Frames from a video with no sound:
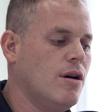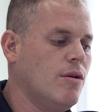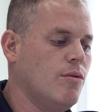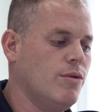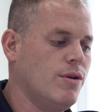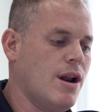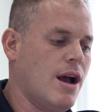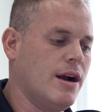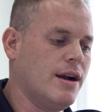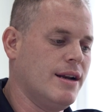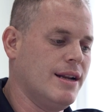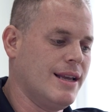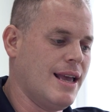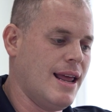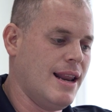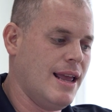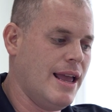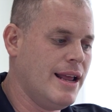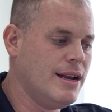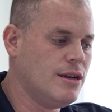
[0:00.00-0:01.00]
We're not gonna
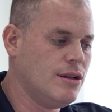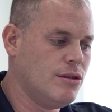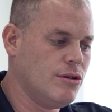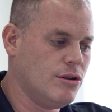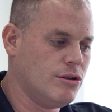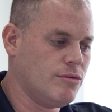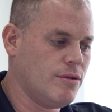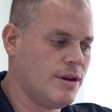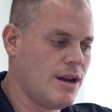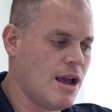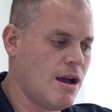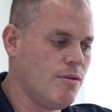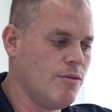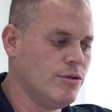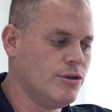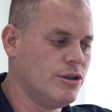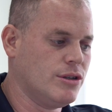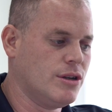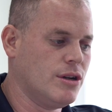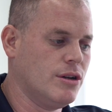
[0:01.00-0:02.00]
get into those right now.
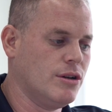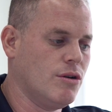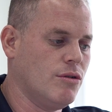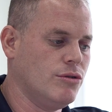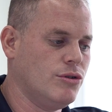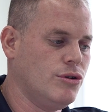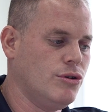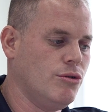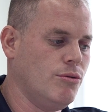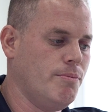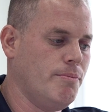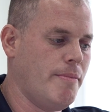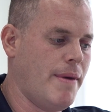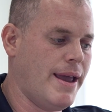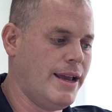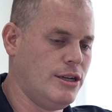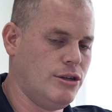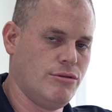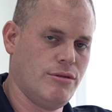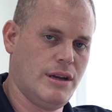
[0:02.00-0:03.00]
We're just gonna go to
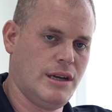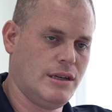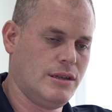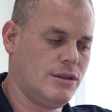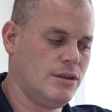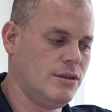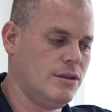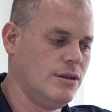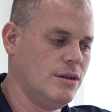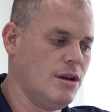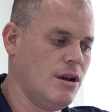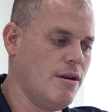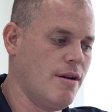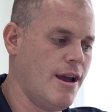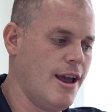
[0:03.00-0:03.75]
Matrix, all